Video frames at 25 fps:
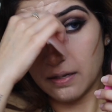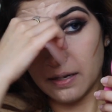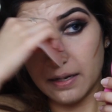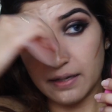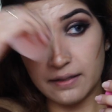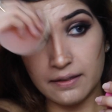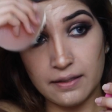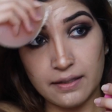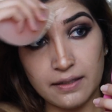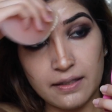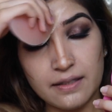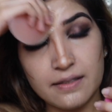I
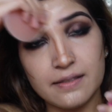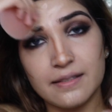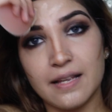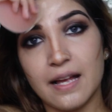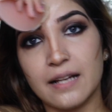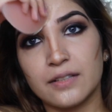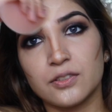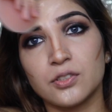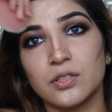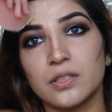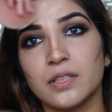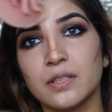think it's
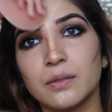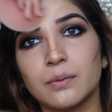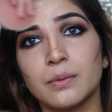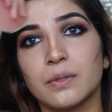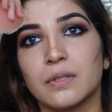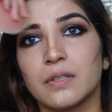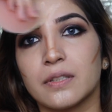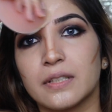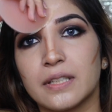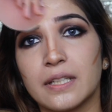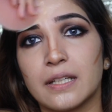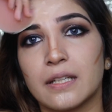actually
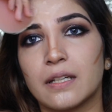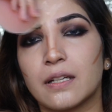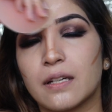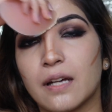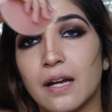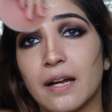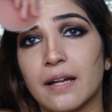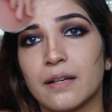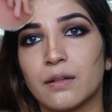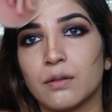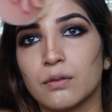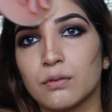working.
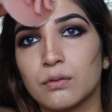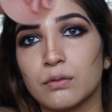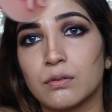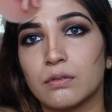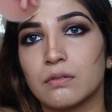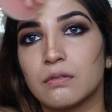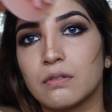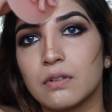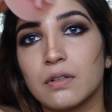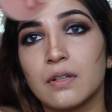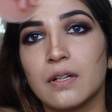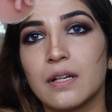I don't
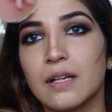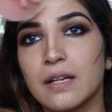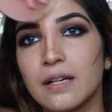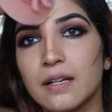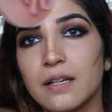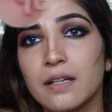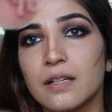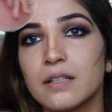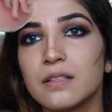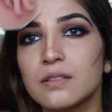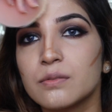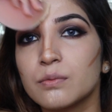know.
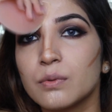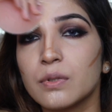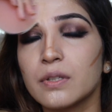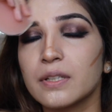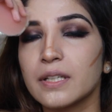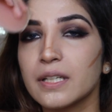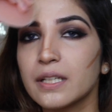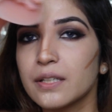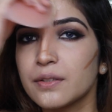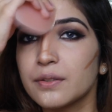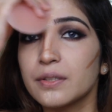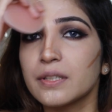It's
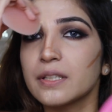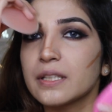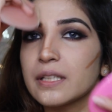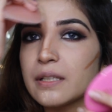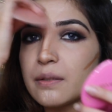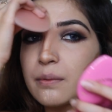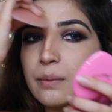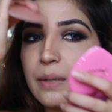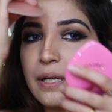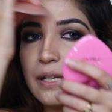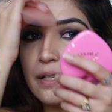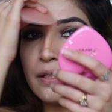working really
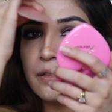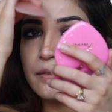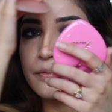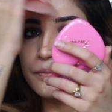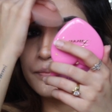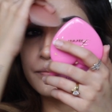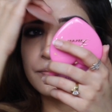well.